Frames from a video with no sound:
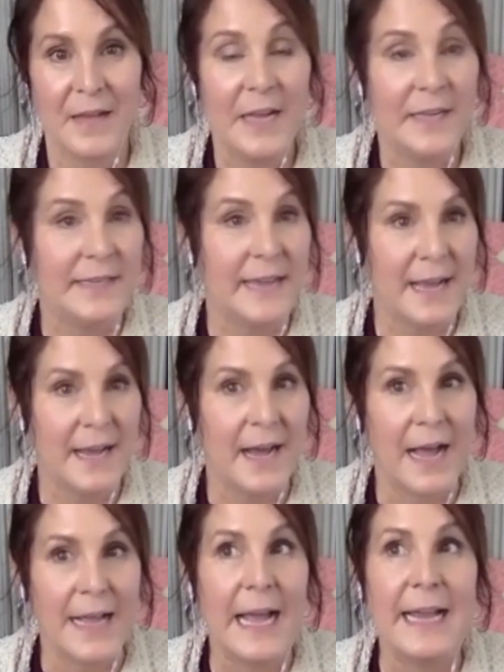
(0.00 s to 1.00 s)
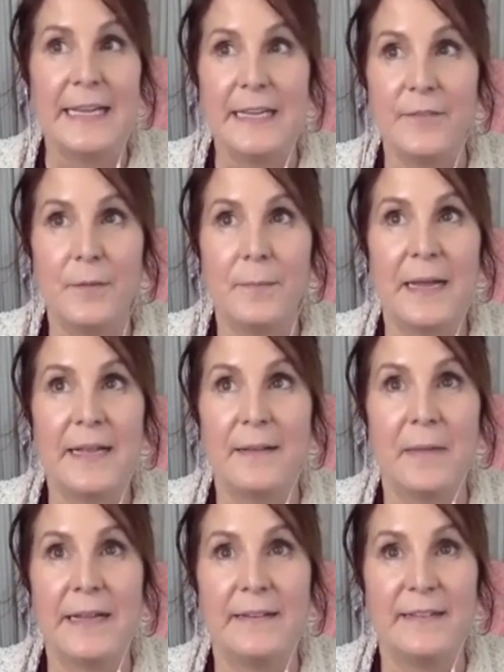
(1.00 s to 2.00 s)
Yeah. And even
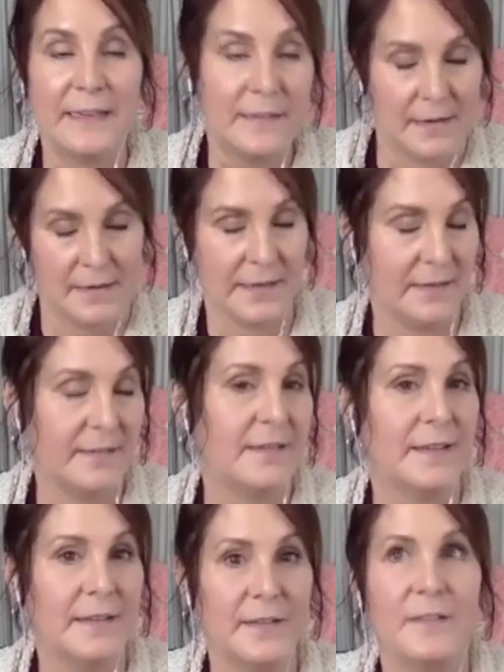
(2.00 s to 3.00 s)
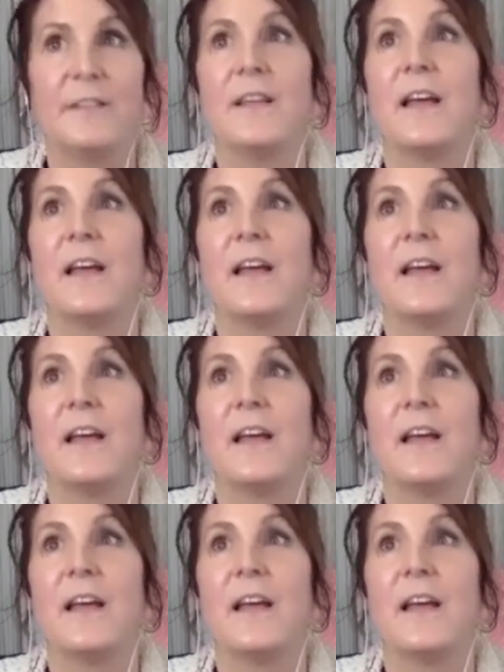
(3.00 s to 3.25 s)
my ding dongness is